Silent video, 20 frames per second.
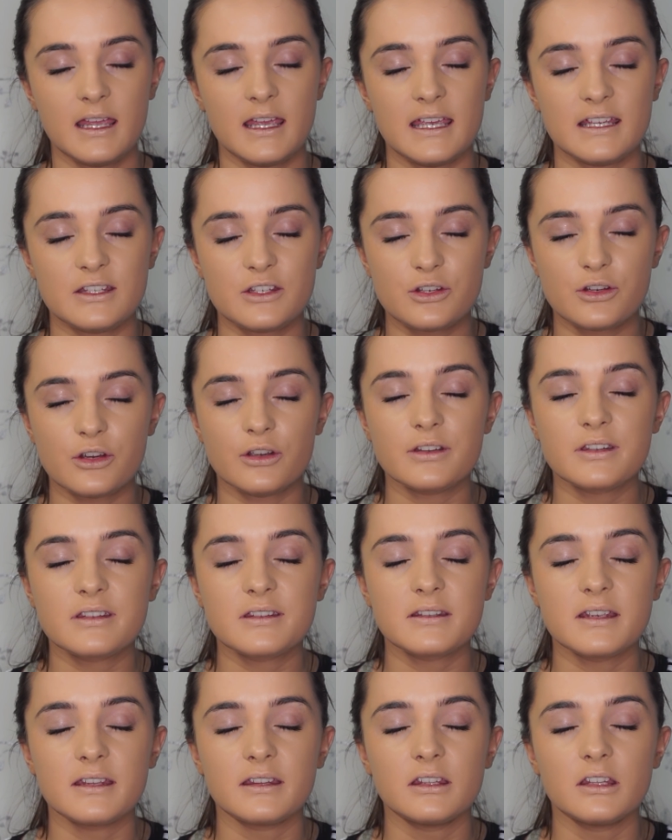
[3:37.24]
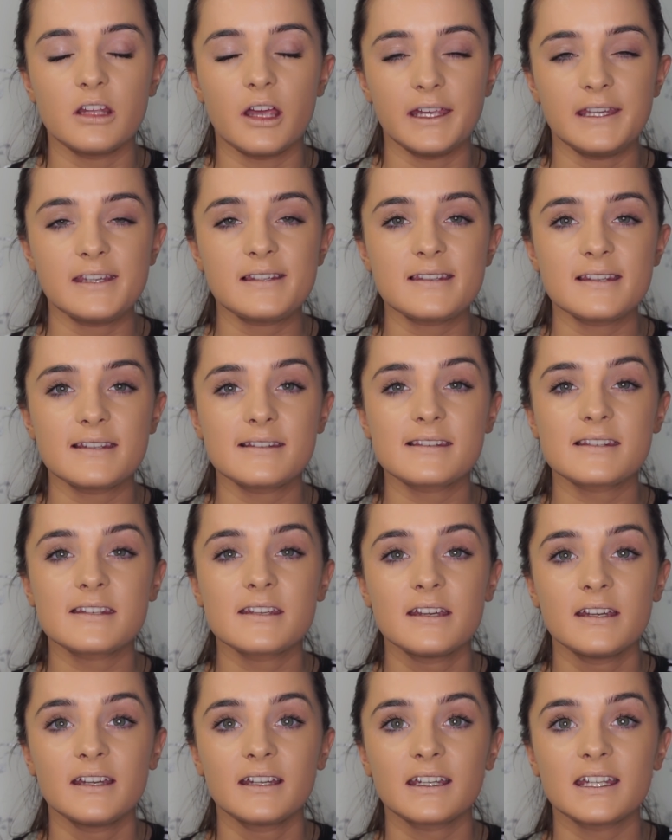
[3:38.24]
It's just the nicest
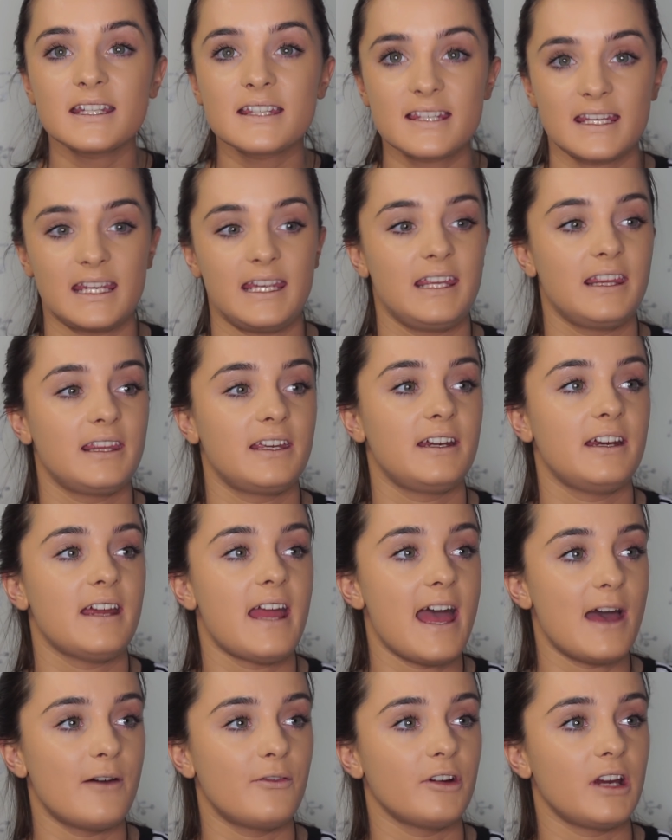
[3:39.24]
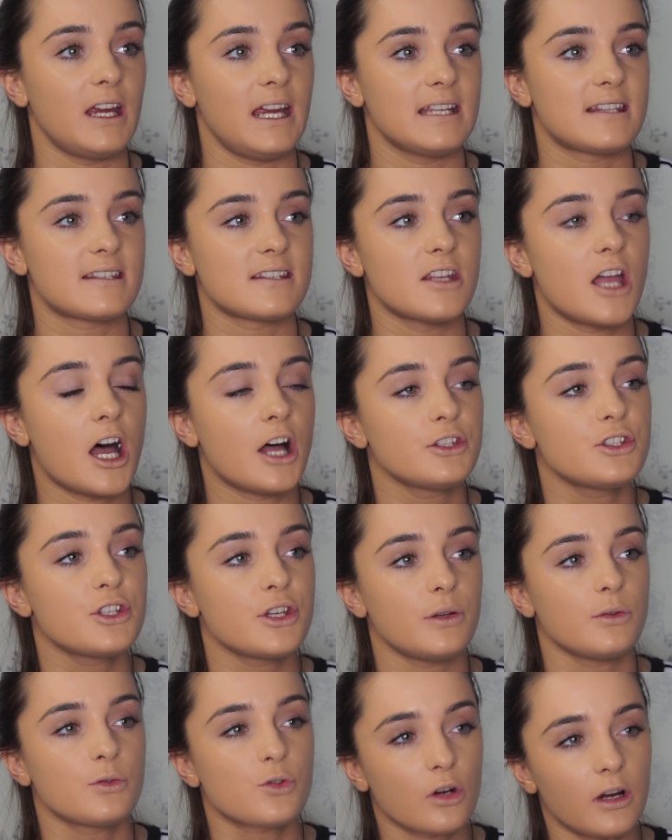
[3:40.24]
concealer ever. It's not
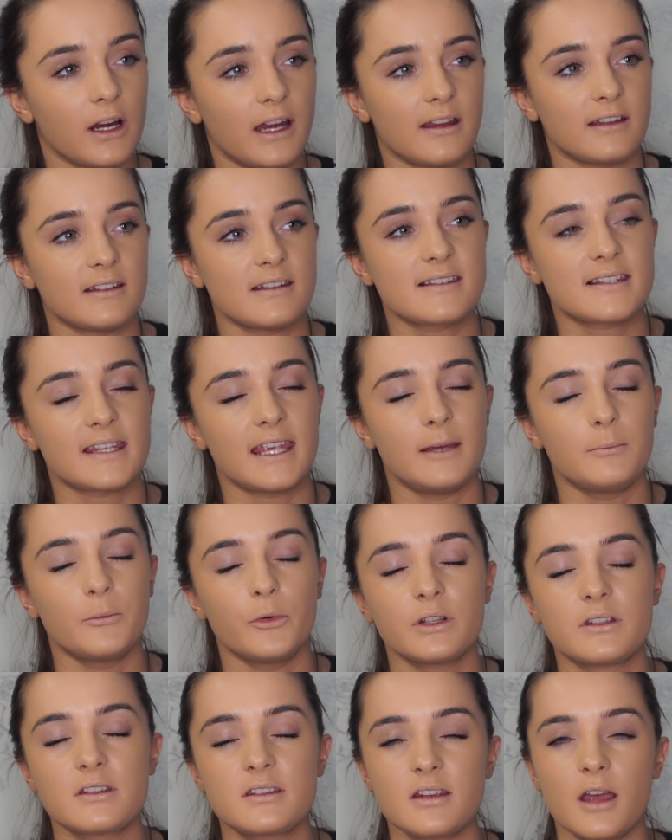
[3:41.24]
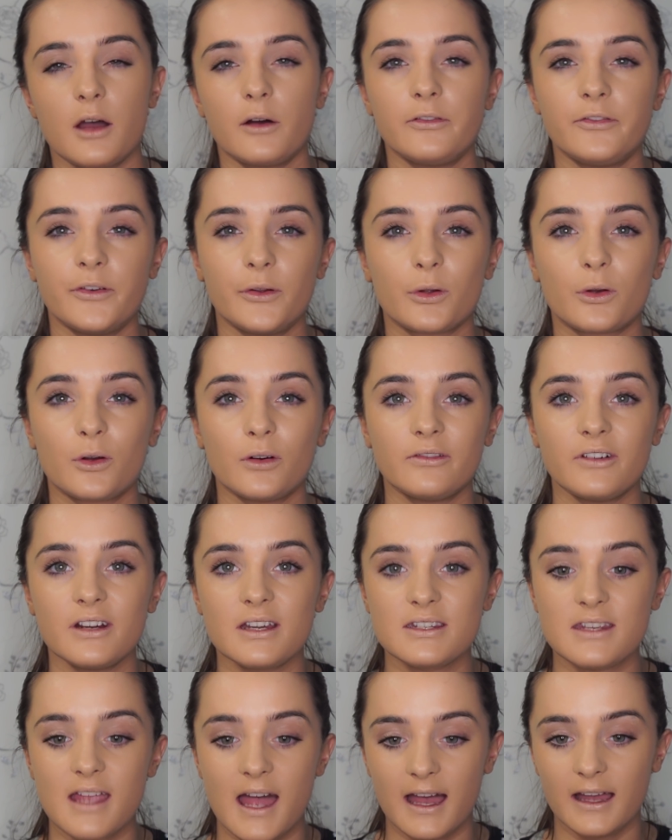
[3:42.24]
too drying on the skin, but it's so full
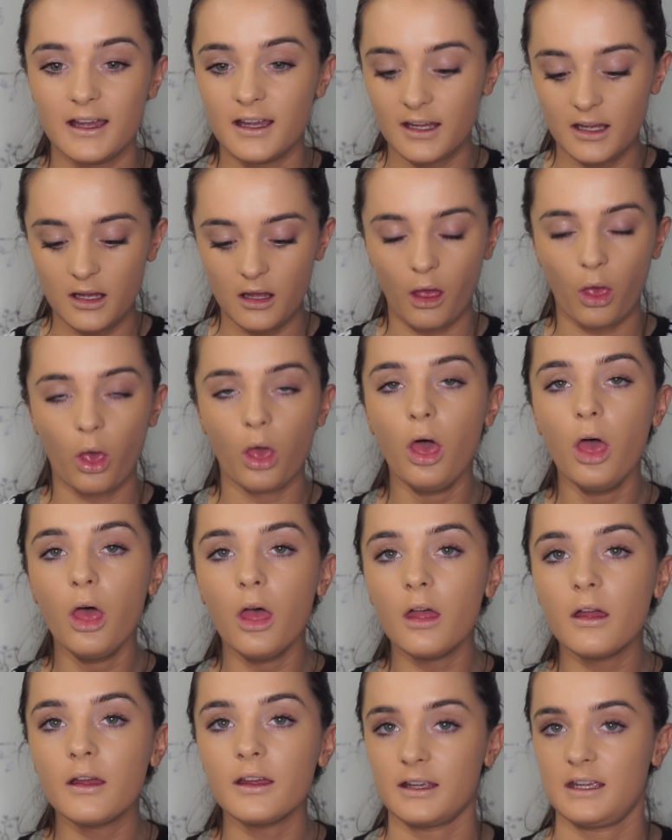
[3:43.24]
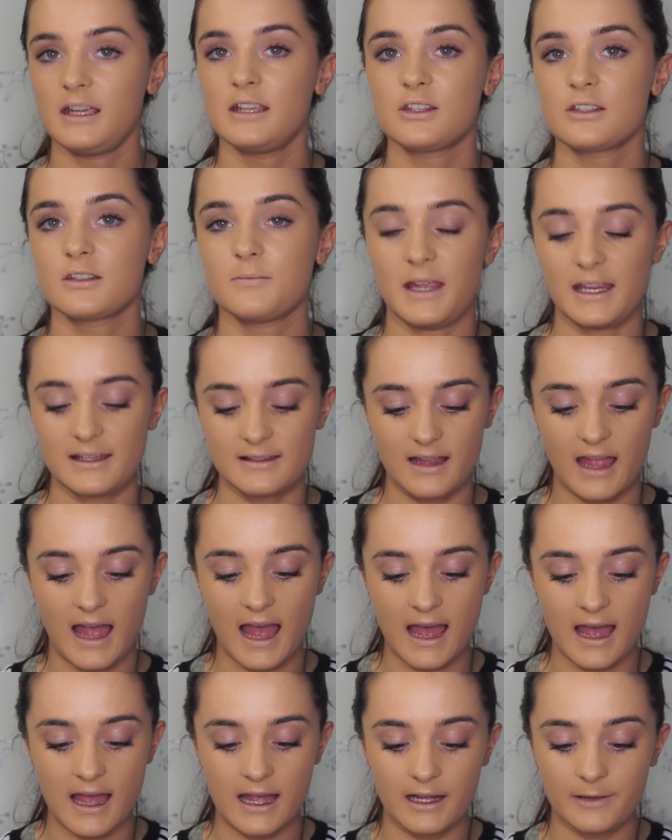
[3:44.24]
coverage that it's just amazing.
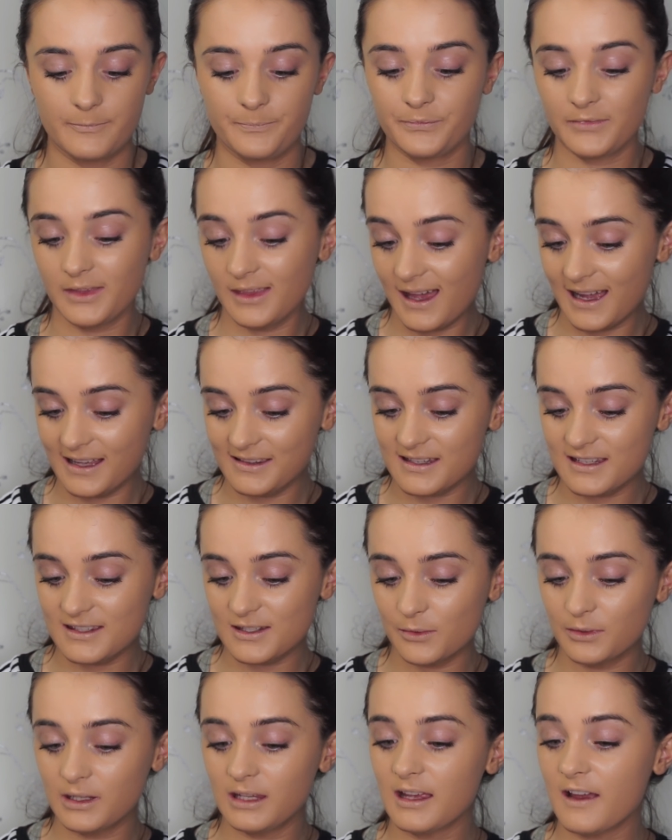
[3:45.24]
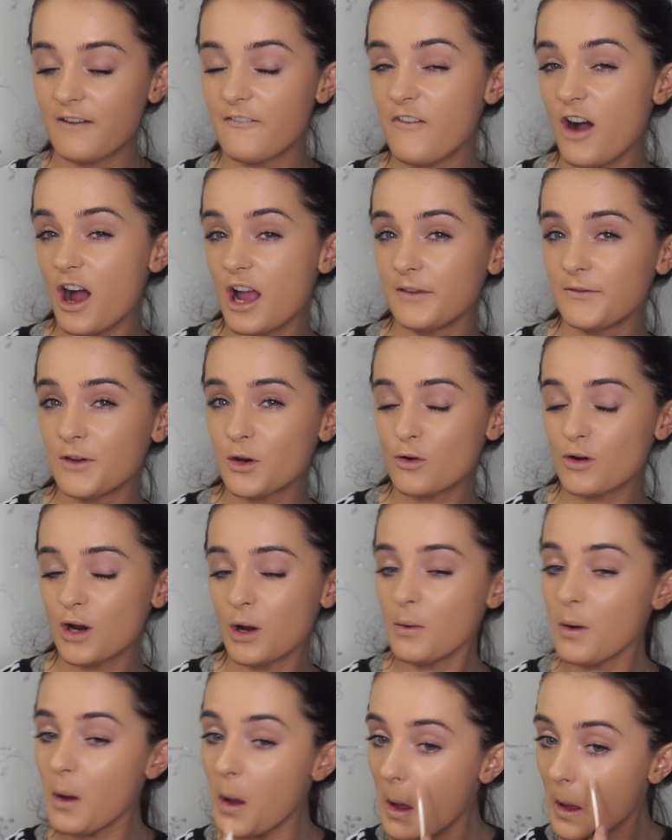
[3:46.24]
And that it's only like
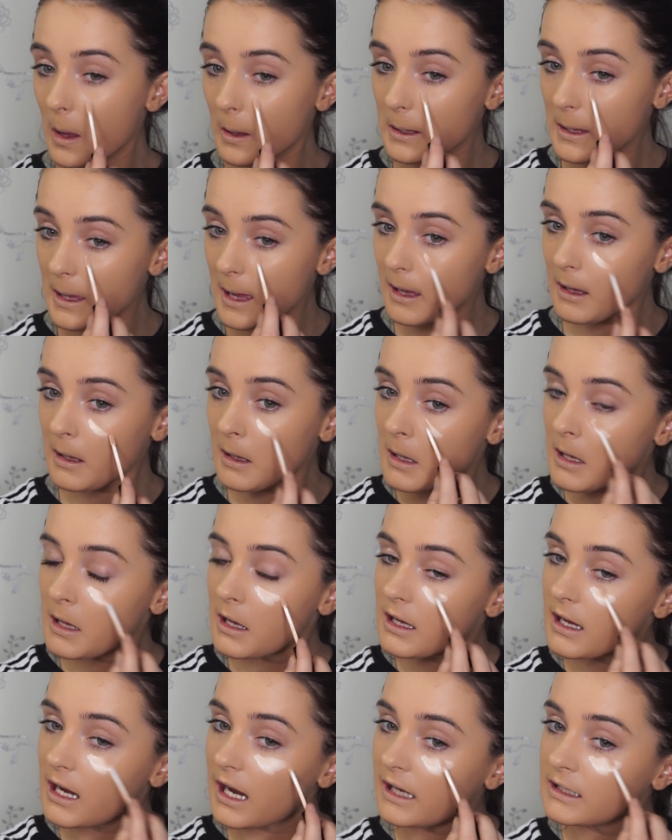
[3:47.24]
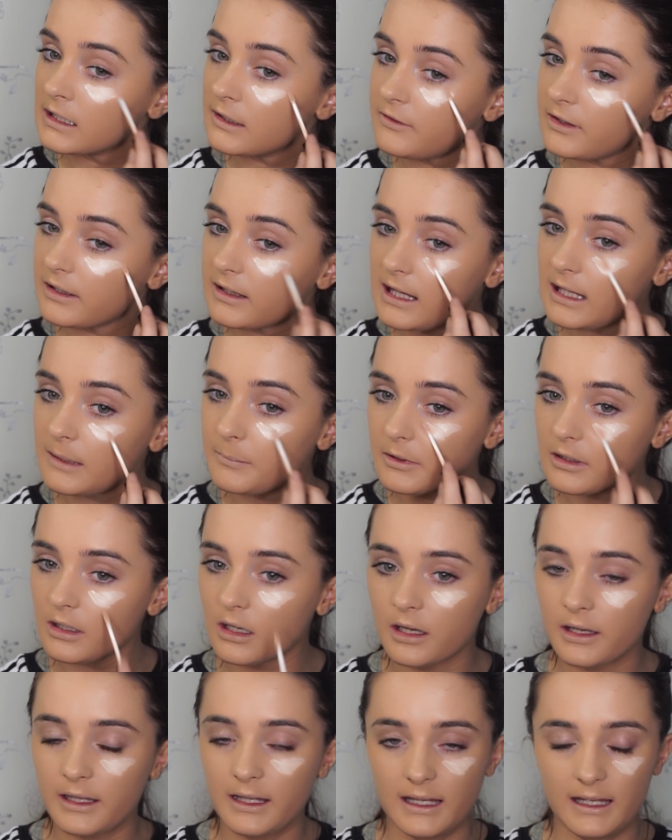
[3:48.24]
€5. Yeah. And if you keep an
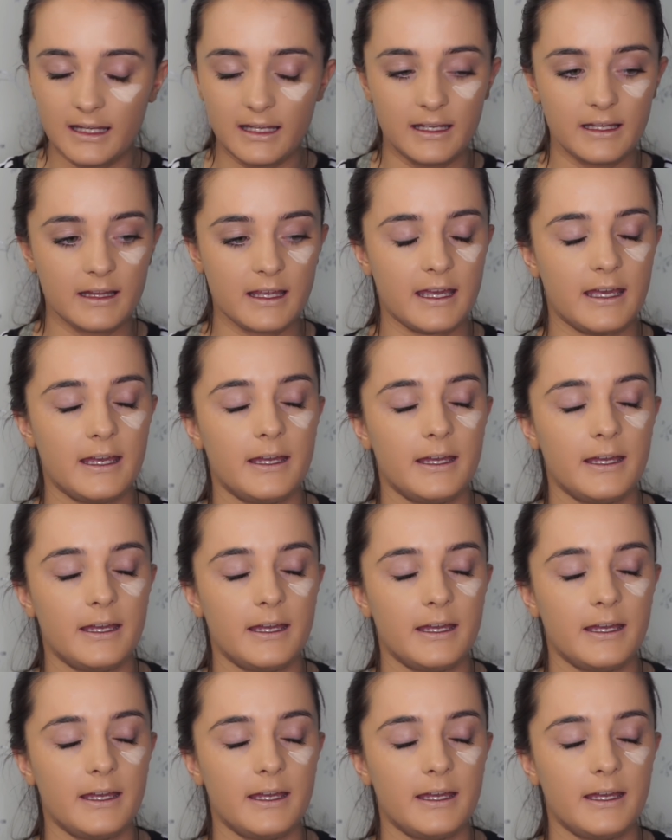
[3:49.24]
eye in